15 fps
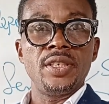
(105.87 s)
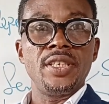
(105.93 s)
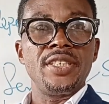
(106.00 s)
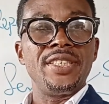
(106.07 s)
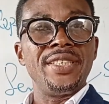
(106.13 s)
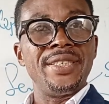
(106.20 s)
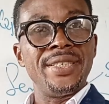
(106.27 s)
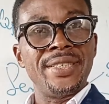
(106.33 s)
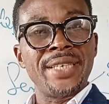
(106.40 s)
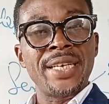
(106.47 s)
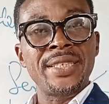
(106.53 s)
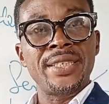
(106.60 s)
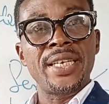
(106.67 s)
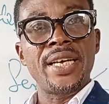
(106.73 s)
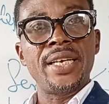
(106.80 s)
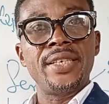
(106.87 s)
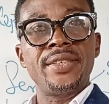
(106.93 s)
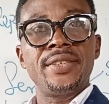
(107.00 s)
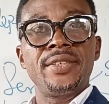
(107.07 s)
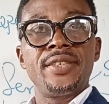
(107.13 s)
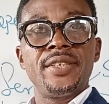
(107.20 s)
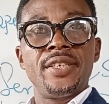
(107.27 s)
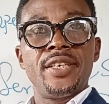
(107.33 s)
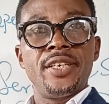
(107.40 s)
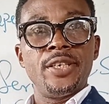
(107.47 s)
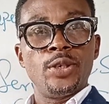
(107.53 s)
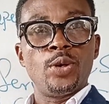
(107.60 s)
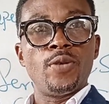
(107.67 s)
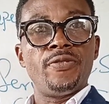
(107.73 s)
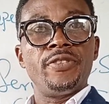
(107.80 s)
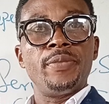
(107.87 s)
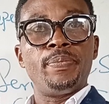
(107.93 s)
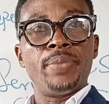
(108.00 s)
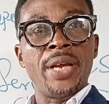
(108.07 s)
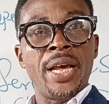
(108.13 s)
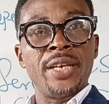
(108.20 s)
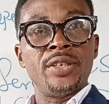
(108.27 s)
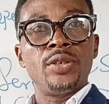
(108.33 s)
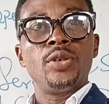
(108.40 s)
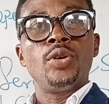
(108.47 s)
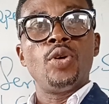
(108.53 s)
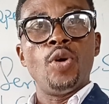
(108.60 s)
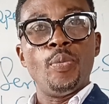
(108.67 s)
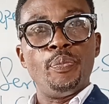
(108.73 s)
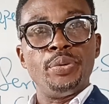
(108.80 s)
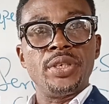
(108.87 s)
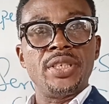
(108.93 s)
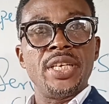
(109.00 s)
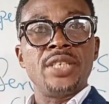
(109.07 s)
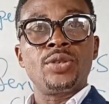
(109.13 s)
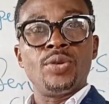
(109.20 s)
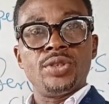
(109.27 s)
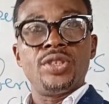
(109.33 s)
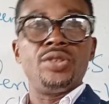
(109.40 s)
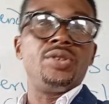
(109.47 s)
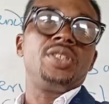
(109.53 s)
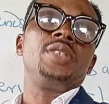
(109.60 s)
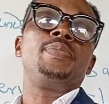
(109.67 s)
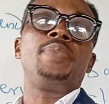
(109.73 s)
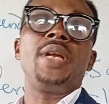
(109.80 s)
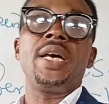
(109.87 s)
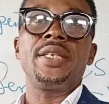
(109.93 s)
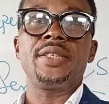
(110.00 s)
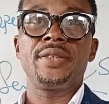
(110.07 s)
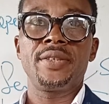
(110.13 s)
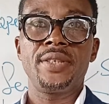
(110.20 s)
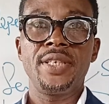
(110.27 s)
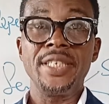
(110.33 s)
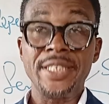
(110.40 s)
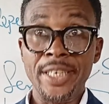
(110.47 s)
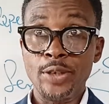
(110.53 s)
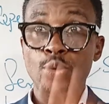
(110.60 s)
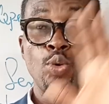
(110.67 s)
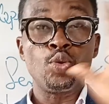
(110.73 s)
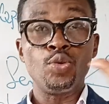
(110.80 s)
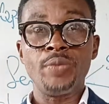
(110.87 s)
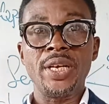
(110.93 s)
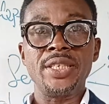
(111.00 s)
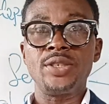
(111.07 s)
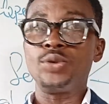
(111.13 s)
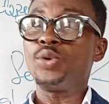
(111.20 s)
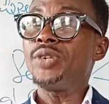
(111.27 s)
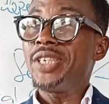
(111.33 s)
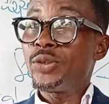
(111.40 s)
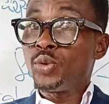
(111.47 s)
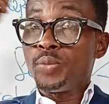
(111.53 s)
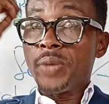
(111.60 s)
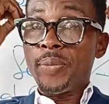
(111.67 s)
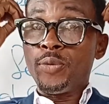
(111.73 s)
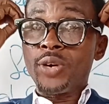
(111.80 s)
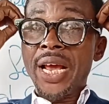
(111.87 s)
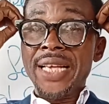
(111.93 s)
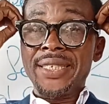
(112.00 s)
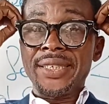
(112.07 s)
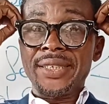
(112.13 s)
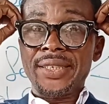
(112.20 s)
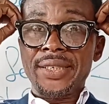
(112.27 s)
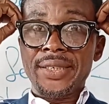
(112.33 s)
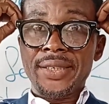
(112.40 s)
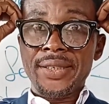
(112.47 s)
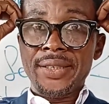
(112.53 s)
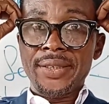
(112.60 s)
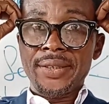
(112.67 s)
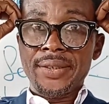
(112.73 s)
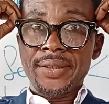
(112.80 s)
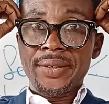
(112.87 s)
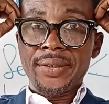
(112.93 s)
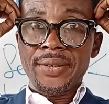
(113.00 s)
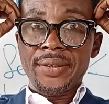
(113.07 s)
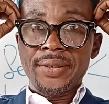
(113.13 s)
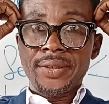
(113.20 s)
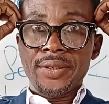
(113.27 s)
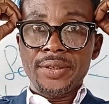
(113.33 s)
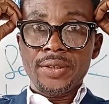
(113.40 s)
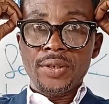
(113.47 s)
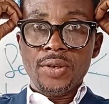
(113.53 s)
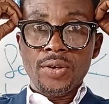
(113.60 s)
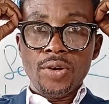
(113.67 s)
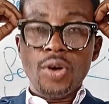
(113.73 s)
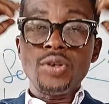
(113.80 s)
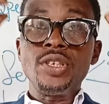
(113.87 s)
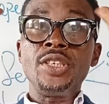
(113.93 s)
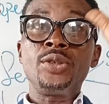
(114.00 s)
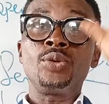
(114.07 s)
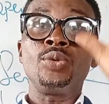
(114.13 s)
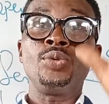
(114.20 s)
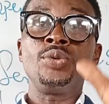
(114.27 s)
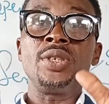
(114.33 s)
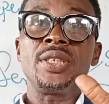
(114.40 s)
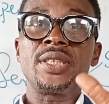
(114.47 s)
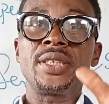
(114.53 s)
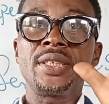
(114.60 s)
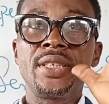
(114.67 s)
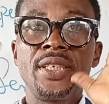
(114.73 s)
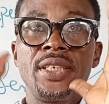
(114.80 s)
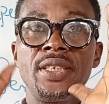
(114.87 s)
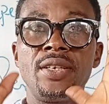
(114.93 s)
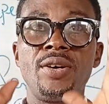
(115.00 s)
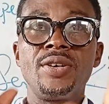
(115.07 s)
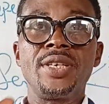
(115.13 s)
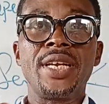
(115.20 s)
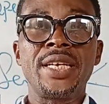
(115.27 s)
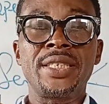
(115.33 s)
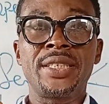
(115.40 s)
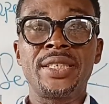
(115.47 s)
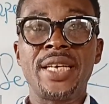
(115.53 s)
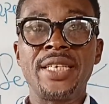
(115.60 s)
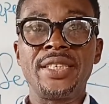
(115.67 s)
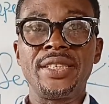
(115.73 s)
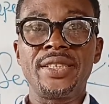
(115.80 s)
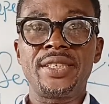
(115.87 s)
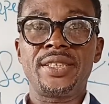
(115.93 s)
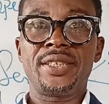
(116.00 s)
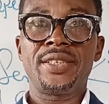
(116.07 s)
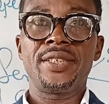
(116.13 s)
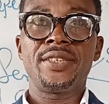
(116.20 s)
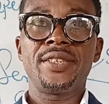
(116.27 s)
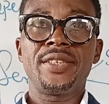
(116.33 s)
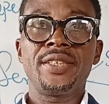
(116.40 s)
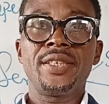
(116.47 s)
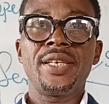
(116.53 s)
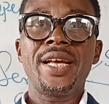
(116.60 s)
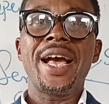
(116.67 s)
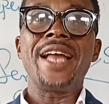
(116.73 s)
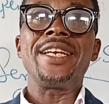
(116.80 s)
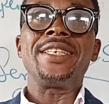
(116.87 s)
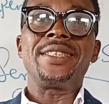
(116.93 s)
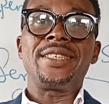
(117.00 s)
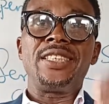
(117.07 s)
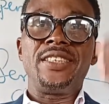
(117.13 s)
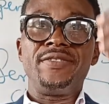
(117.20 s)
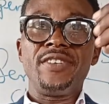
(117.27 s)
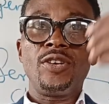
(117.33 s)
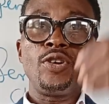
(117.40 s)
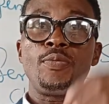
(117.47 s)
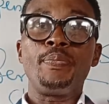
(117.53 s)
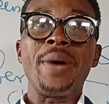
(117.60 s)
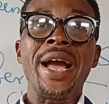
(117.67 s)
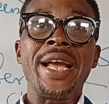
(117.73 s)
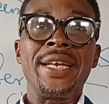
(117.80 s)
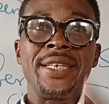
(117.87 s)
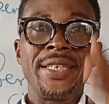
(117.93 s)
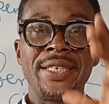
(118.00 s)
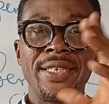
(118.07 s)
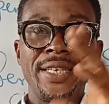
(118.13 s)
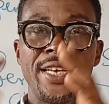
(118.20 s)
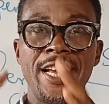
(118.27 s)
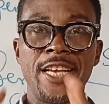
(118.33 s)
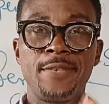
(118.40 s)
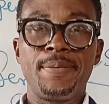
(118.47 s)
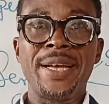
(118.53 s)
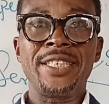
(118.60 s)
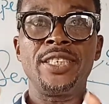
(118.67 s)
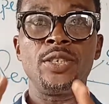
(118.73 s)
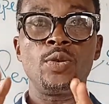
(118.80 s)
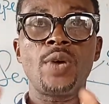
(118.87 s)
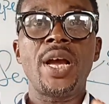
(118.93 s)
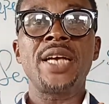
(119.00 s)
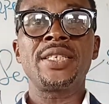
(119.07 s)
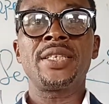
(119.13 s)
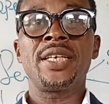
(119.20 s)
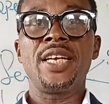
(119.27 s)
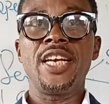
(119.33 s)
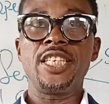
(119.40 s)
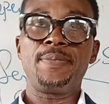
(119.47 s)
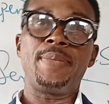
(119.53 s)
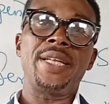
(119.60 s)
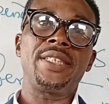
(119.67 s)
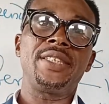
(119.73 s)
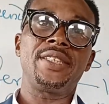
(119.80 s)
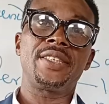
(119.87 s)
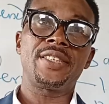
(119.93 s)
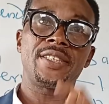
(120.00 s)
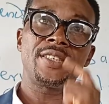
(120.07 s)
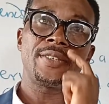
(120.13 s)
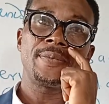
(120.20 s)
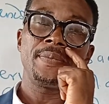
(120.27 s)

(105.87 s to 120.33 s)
is the disaster recovery plan or business continuity plan. It's a document. You don't need to memorize it. All you need to do is understand it, and it's developed by experts. It requires expertise.